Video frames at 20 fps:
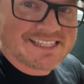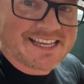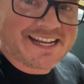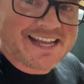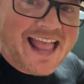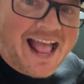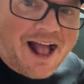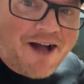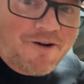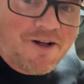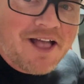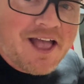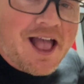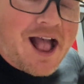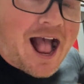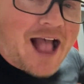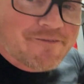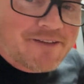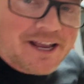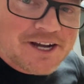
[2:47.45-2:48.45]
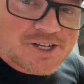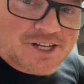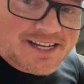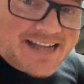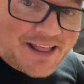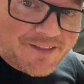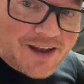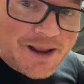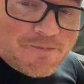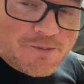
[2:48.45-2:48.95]
Like now, I've actually
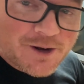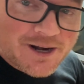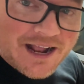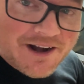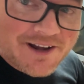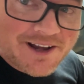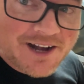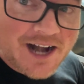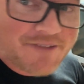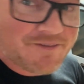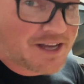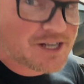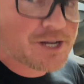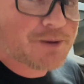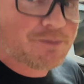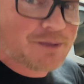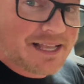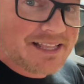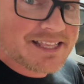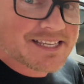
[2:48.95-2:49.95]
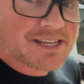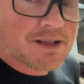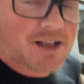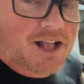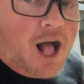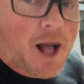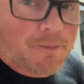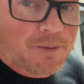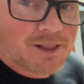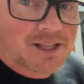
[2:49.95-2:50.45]
now that I put it out here, I've actually played this a
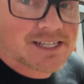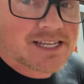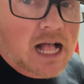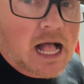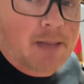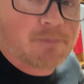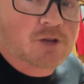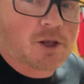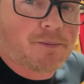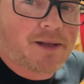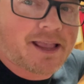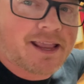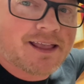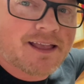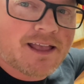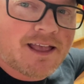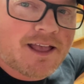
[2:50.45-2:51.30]
couple of times on my